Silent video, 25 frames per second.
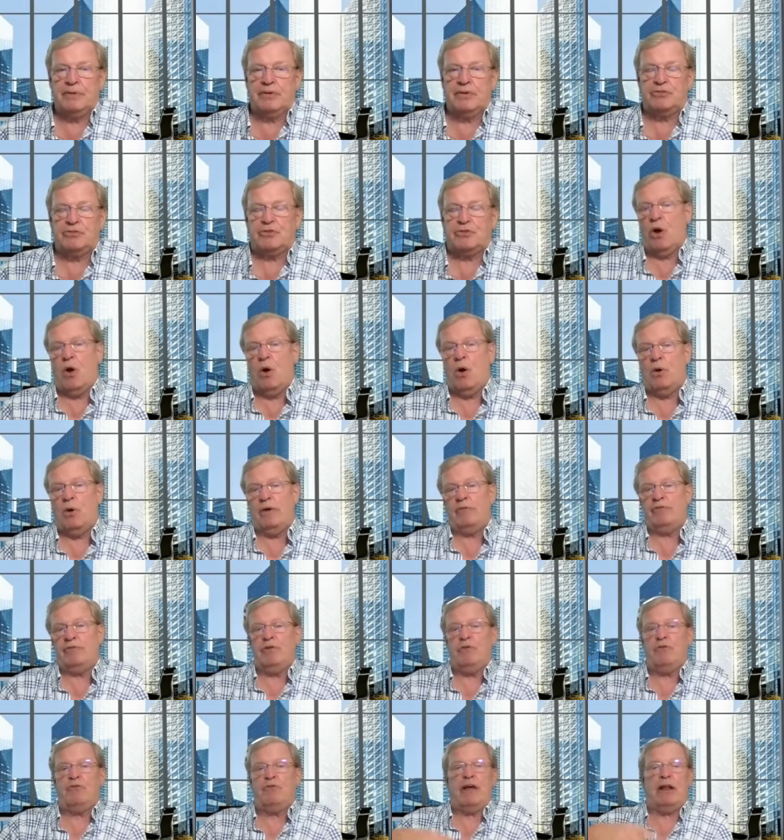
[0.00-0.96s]
So
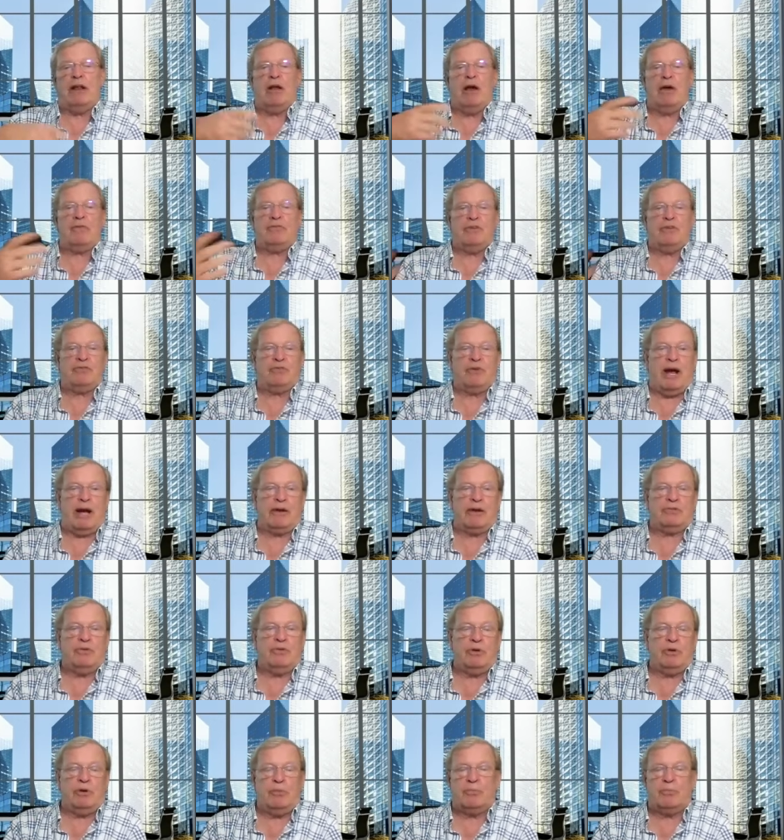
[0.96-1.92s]
if you fell off the
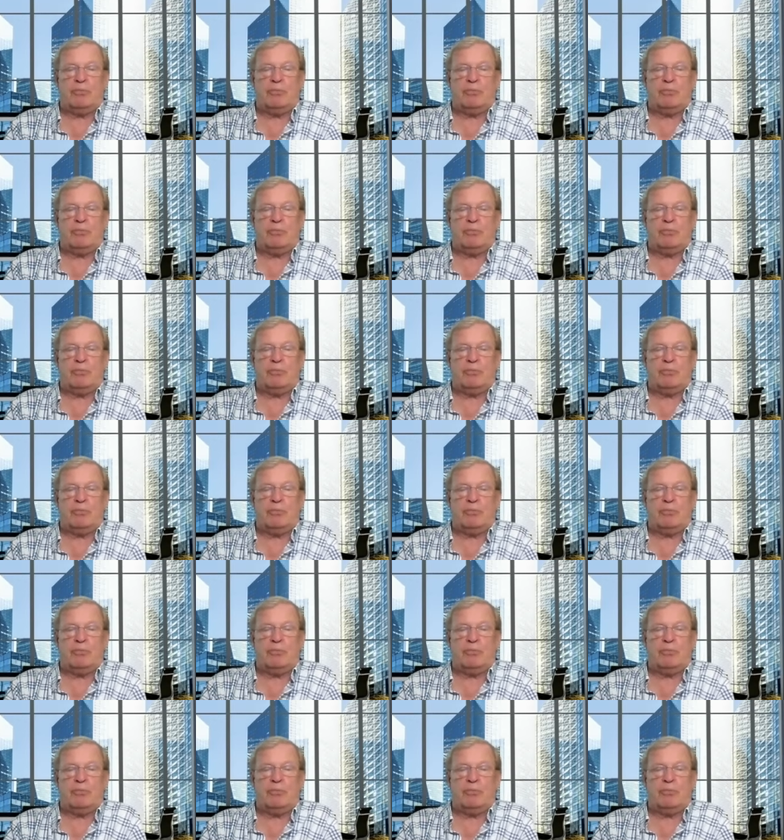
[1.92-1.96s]
tractor, you